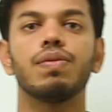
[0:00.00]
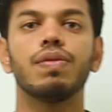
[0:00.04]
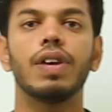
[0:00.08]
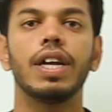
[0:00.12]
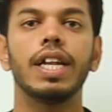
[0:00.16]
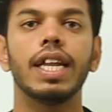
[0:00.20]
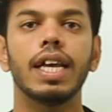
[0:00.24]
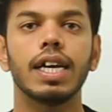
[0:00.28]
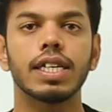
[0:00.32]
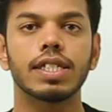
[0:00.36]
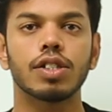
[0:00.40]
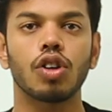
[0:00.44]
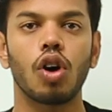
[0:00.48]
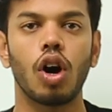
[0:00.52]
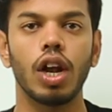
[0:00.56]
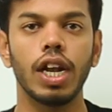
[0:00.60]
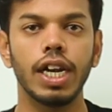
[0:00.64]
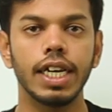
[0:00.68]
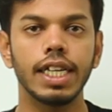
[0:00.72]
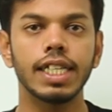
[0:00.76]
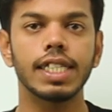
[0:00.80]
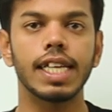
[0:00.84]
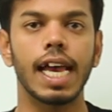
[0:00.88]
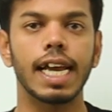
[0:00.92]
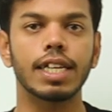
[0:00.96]
when a
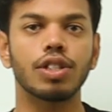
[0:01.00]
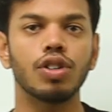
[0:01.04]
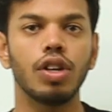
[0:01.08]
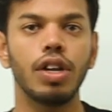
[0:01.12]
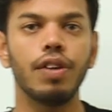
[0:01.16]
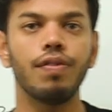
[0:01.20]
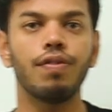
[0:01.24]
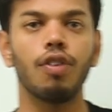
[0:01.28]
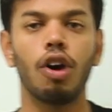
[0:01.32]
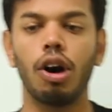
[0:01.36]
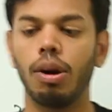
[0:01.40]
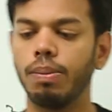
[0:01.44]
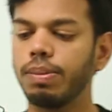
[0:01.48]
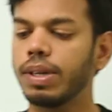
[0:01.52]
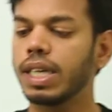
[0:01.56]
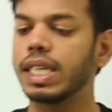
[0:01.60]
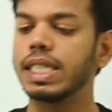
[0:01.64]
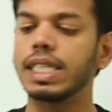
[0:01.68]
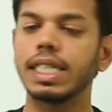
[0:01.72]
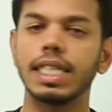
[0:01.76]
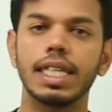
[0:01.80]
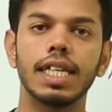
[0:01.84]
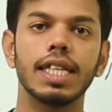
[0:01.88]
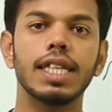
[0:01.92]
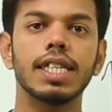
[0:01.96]
solid is actually formed,
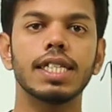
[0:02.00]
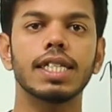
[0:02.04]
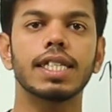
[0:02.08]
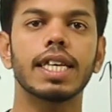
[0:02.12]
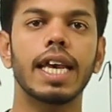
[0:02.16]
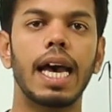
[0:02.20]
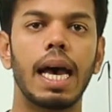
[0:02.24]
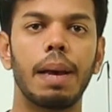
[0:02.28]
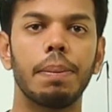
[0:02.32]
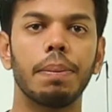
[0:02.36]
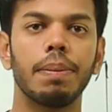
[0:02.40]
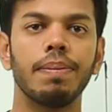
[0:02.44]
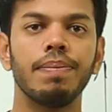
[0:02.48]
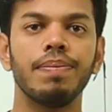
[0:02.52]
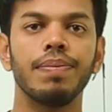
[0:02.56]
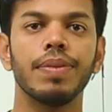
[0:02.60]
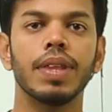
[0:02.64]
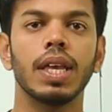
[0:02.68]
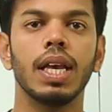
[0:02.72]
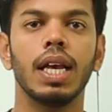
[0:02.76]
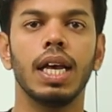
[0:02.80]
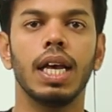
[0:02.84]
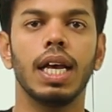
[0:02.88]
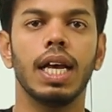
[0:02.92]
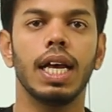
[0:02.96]
consider this cap.
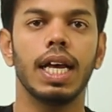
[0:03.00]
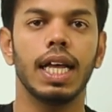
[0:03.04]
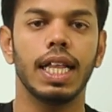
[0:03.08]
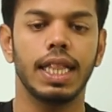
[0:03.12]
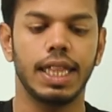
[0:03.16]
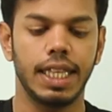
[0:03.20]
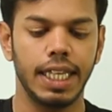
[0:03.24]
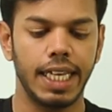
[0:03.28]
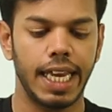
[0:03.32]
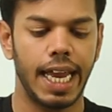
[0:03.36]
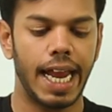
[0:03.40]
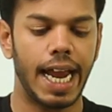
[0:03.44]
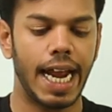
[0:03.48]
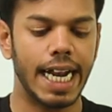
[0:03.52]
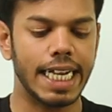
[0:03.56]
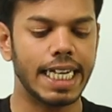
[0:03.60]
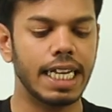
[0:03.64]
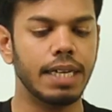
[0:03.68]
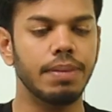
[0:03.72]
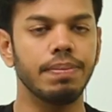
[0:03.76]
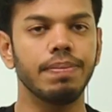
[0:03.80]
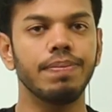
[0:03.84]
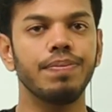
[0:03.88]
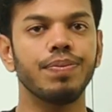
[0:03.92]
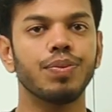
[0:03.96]
The
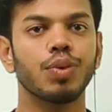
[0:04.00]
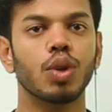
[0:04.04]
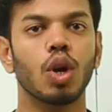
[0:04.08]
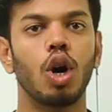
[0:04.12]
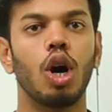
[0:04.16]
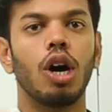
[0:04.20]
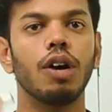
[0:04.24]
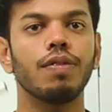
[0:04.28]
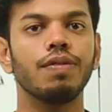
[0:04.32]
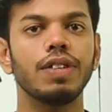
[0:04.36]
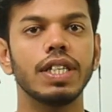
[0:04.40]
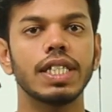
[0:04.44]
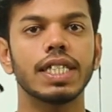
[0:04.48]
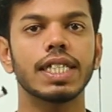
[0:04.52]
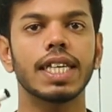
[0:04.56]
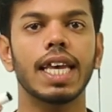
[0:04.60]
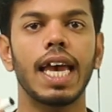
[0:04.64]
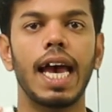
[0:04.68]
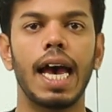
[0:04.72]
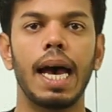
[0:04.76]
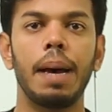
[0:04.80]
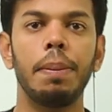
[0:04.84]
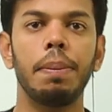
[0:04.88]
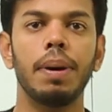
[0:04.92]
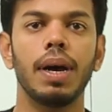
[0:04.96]
atom of this
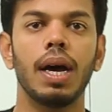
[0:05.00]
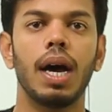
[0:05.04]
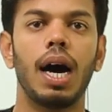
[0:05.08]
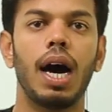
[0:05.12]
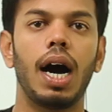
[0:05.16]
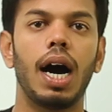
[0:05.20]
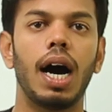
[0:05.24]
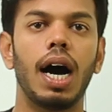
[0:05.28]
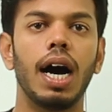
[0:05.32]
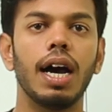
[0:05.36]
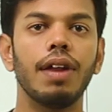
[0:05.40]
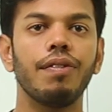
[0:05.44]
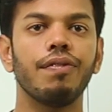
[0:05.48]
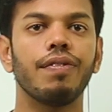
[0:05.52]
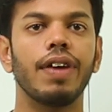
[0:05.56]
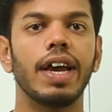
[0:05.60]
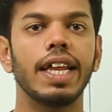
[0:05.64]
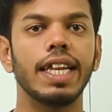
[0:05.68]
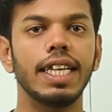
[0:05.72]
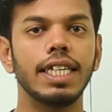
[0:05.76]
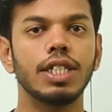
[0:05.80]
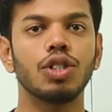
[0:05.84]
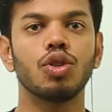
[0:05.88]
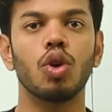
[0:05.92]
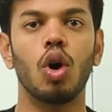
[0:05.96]
cap are
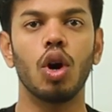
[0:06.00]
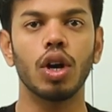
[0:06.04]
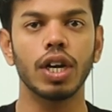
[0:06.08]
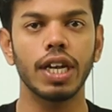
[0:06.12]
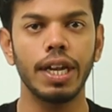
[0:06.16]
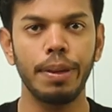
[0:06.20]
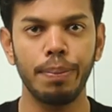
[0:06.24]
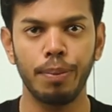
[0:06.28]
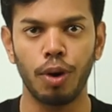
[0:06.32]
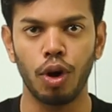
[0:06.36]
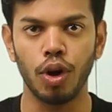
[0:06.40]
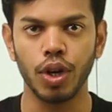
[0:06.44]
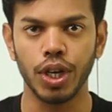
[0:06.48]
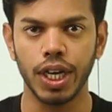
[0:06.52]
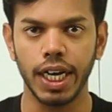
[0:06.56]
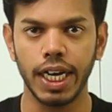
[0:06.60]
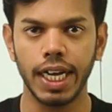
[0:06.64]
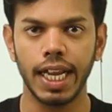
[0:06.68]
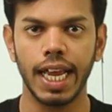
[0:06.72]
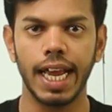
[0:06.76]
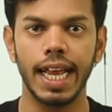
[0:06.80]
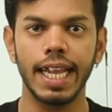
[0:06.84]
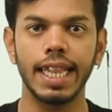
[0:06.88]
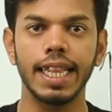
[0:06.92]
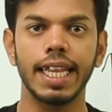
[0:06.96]
very strongly
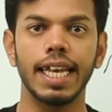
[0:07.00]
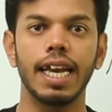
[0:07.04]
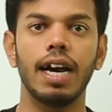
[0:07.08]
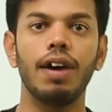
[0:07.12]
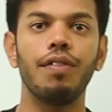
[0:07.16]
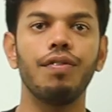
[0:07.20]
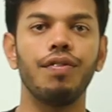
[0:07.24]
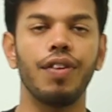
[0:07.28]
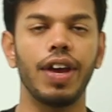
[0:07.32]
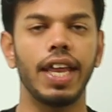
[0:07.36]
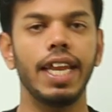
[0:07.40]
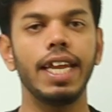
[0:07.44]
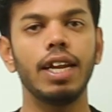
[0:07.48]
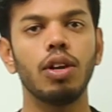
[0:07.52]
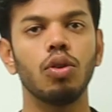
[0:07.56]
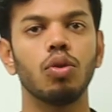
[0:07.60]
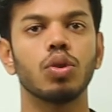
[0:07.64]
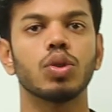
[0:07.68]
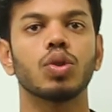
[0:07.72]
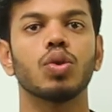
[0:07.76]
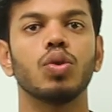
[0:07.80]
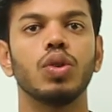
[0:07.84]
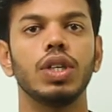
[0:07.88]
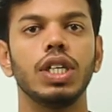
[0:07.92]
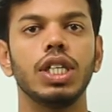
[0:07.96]
bonded and they are very
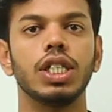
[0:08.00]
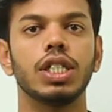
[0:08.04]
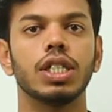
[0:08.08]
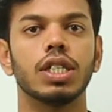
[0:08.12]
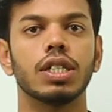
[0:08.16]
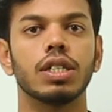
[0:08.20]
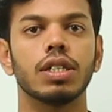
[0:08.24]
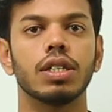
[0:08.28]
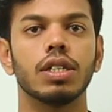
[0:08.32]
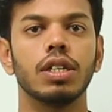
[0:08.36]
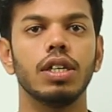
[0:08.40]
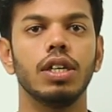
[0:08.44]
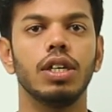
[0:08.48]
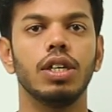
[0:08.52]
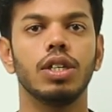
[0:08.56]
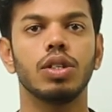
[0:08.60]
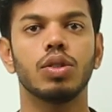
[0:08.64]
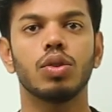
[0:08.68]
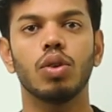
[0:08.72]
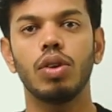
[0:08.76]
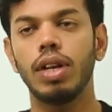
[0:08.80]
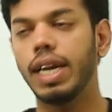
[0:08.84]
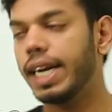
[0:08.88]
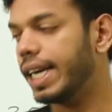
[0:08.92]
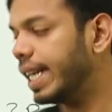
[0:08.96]
close to each other.
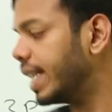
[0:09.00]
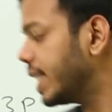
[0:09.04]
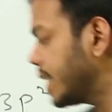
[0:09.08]
So let